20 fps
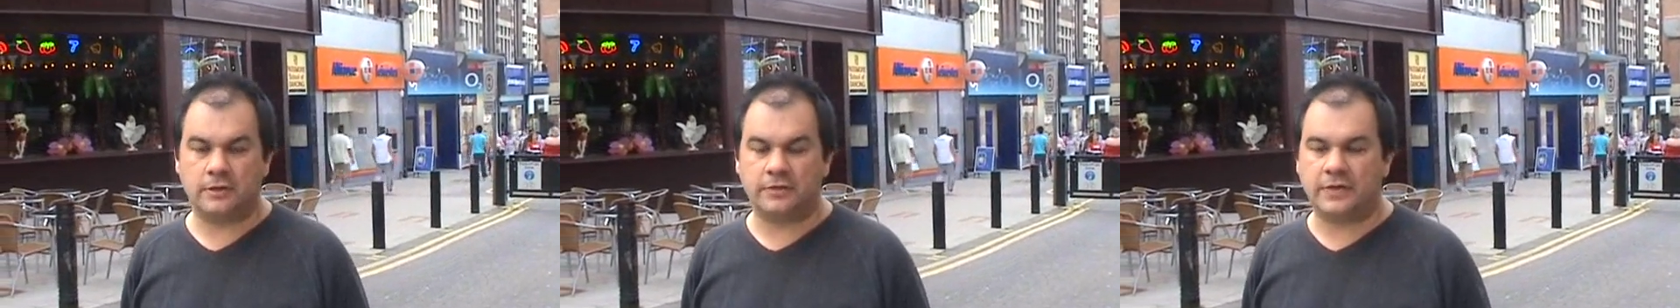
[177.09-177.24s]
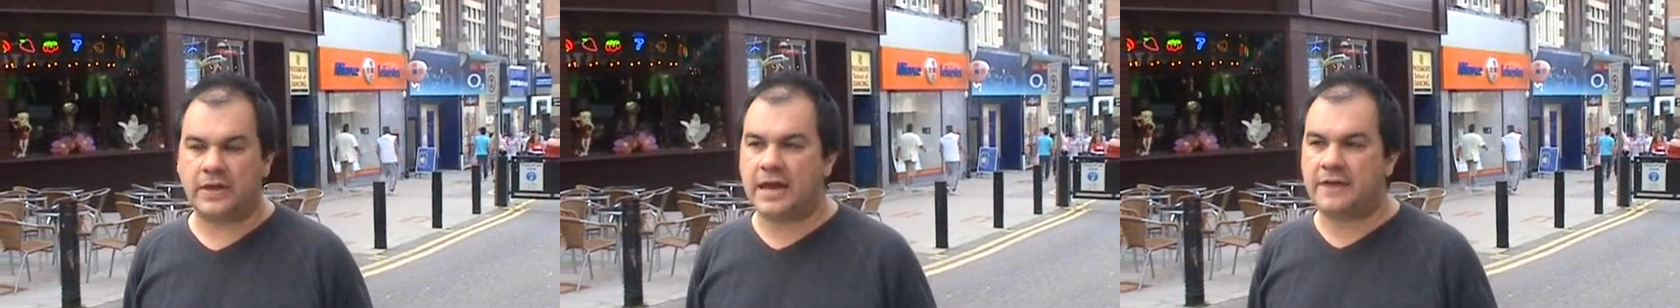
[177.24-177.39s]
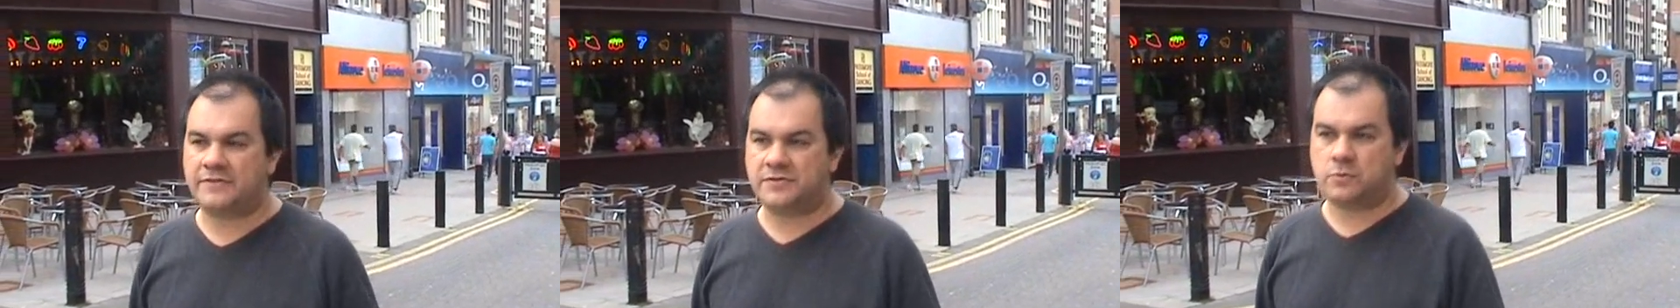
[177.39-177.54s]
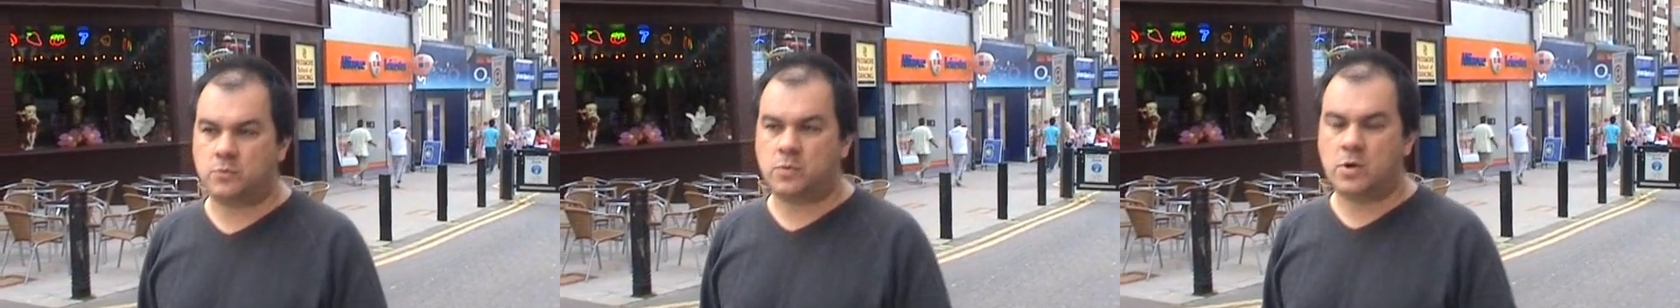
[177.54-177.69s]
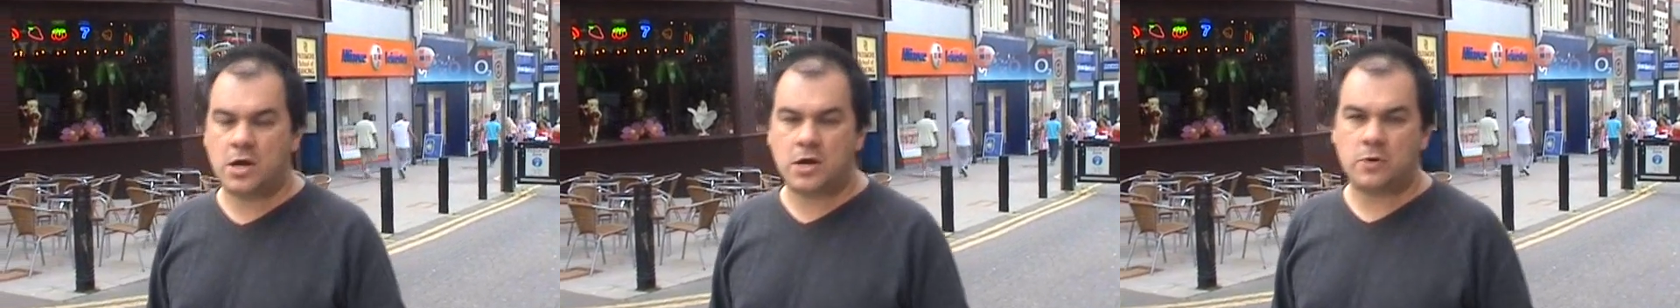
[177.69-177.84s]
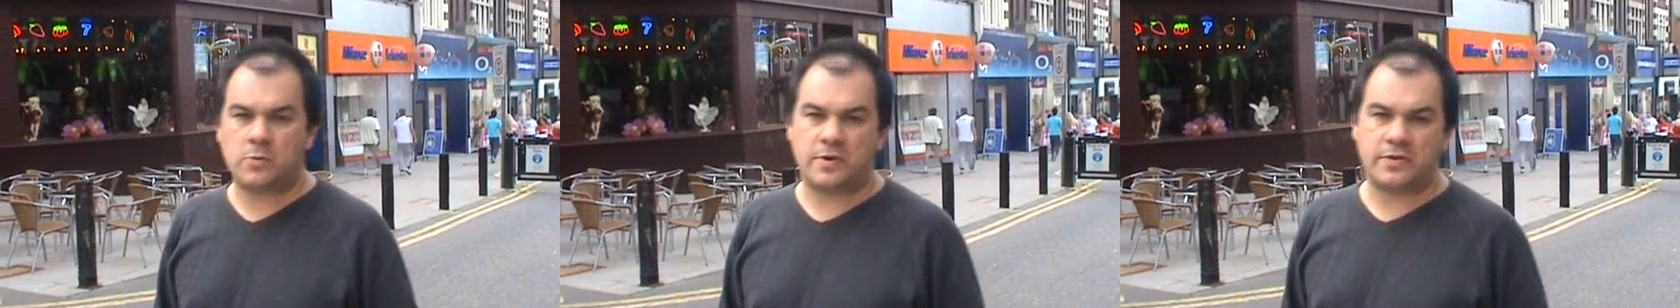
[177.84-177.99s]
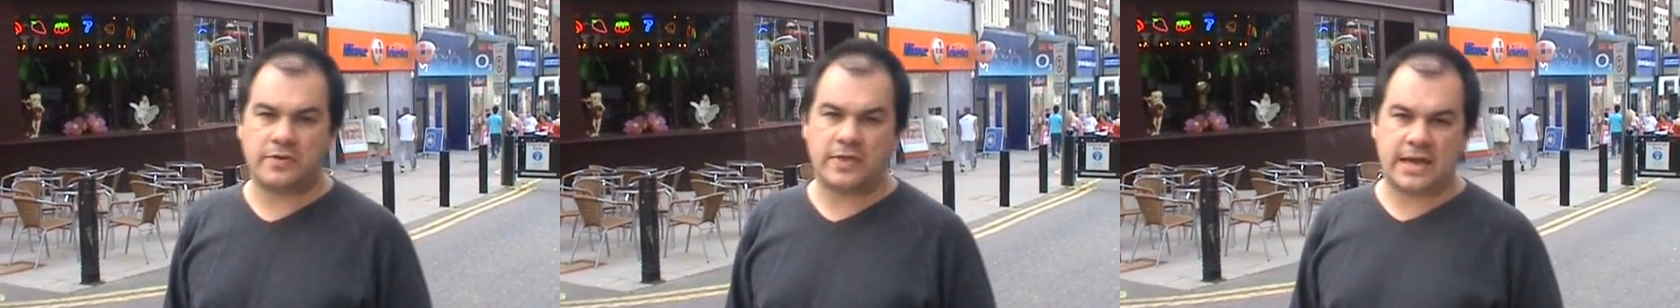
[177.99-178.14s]
They have to
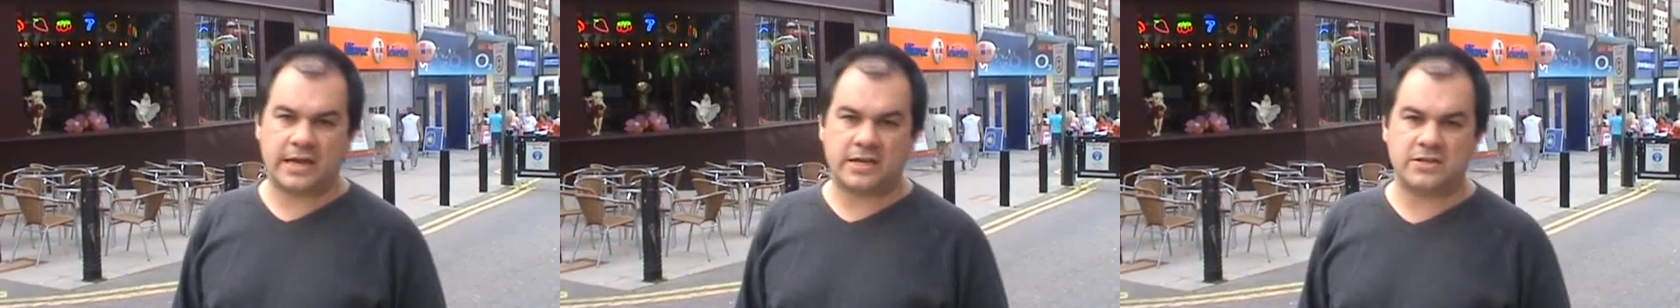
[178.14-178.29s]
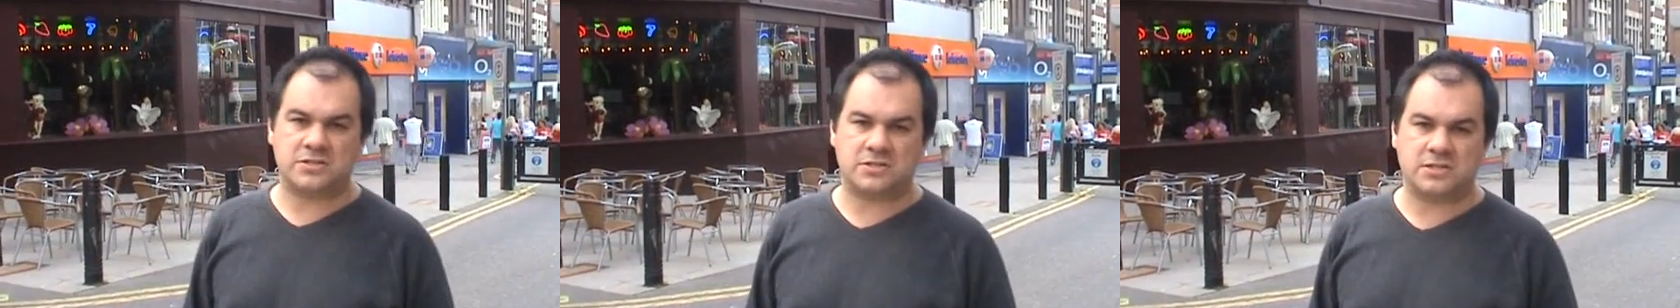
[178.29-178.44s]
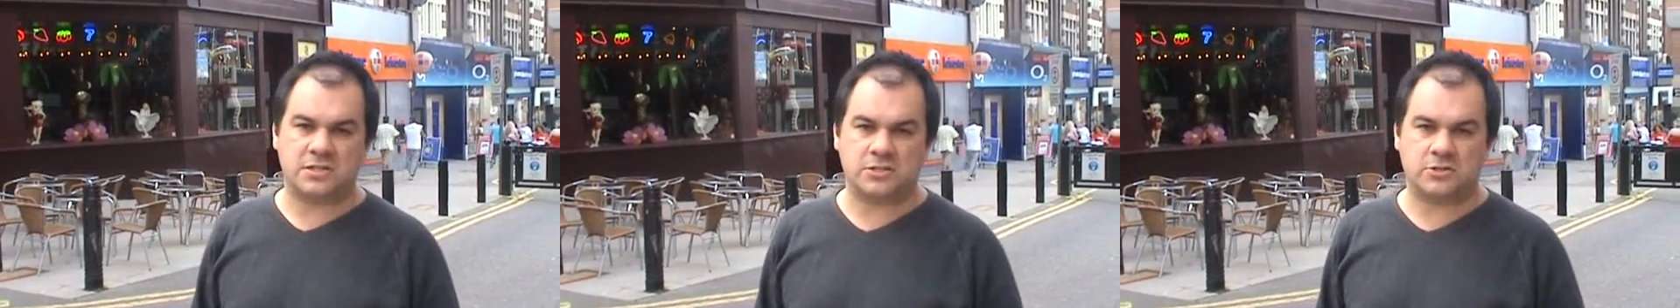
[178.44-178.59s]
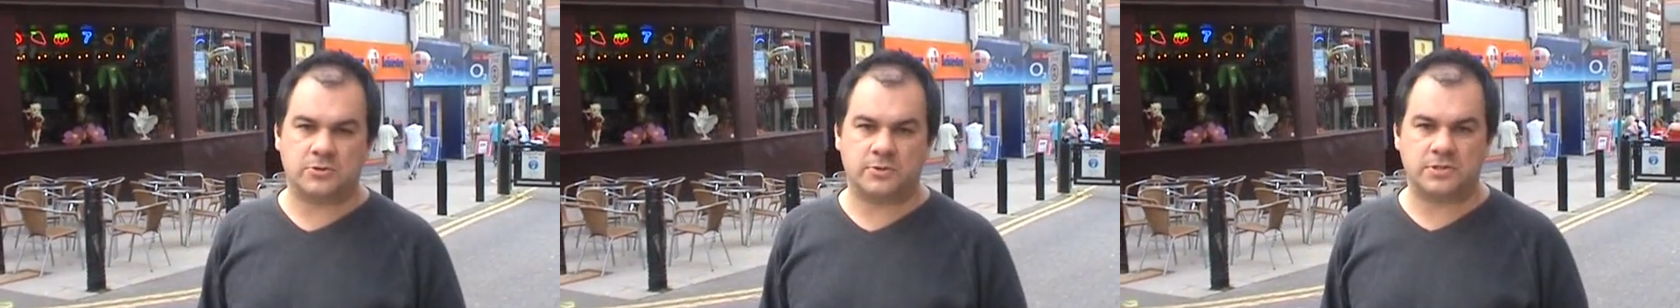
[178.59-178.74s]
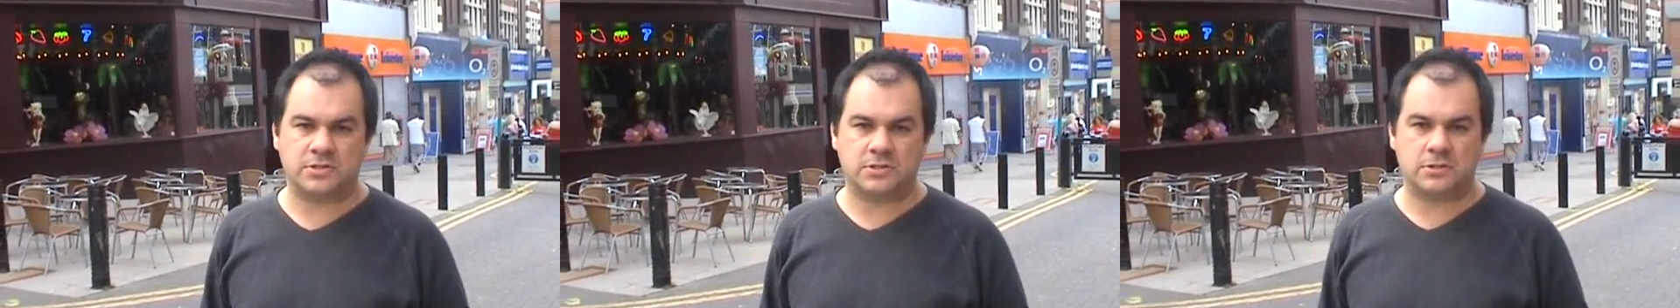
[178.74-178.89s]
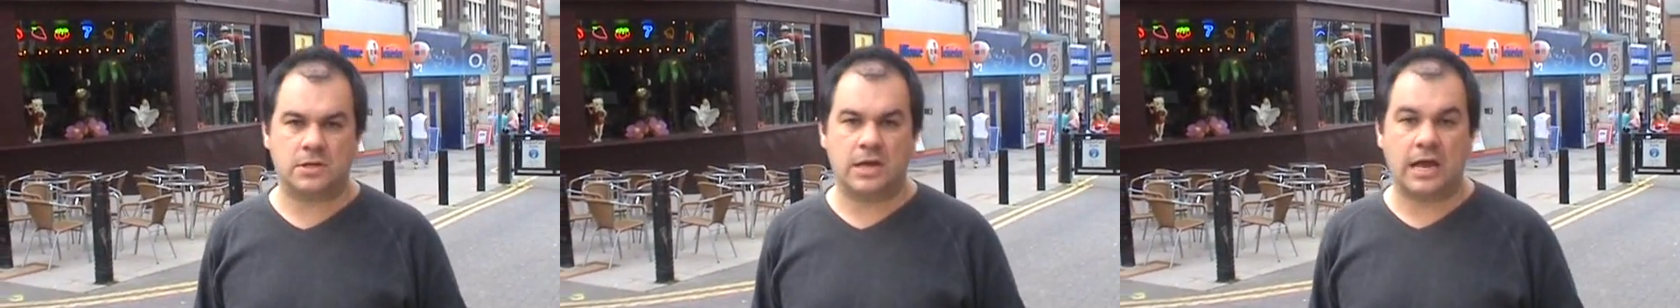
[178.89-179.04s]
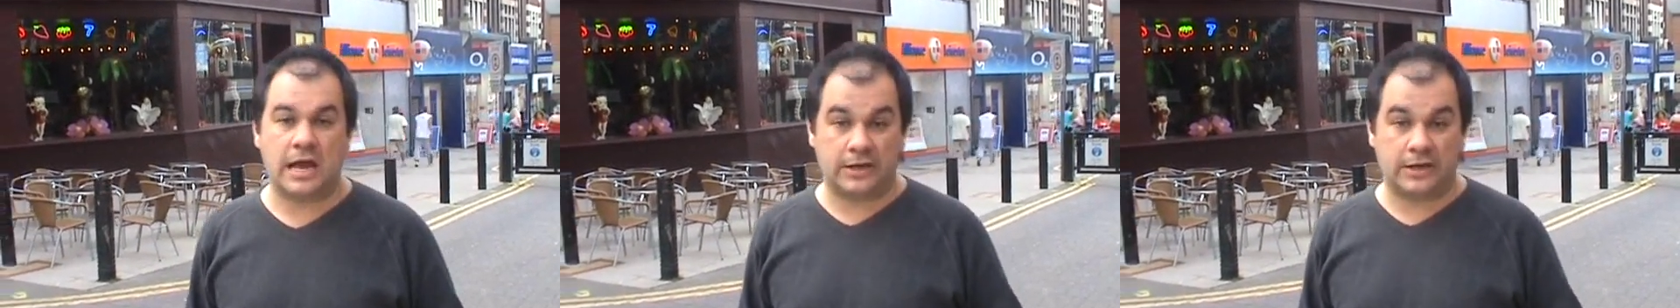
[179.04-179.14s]
work with their constituents